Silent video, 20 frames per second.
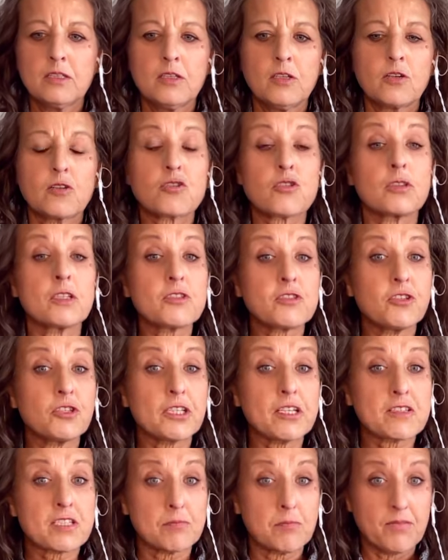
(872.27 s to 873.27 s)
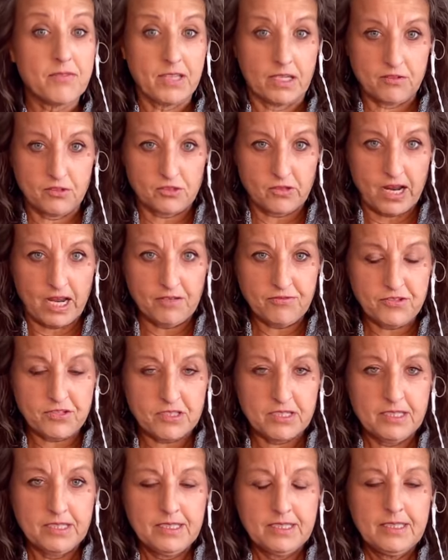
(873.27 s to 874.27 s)
So let's look at some of the other graphs,
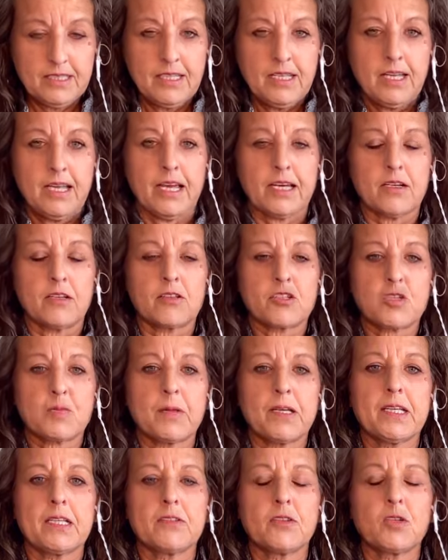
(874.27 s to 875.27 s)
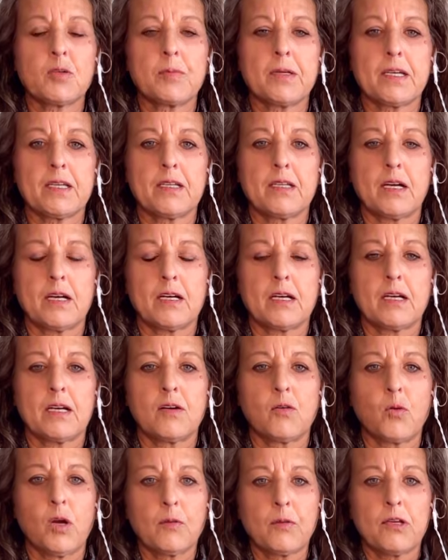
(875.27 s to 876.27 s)
and I'll explain a little bit
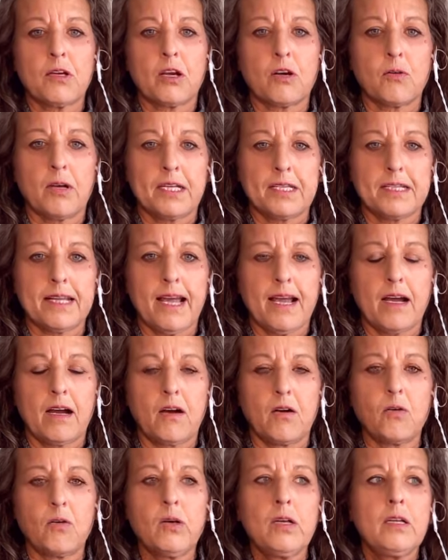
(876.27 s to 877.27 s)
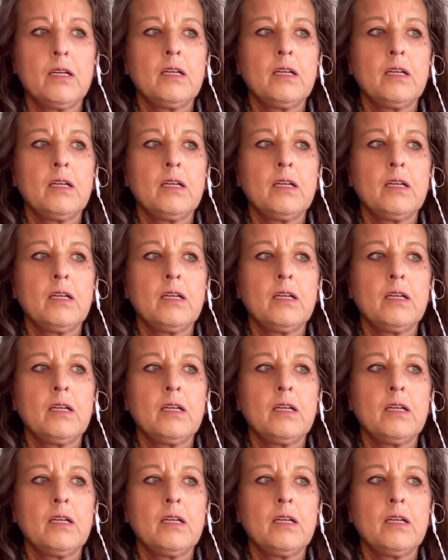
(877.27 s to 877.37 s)
where we are right now.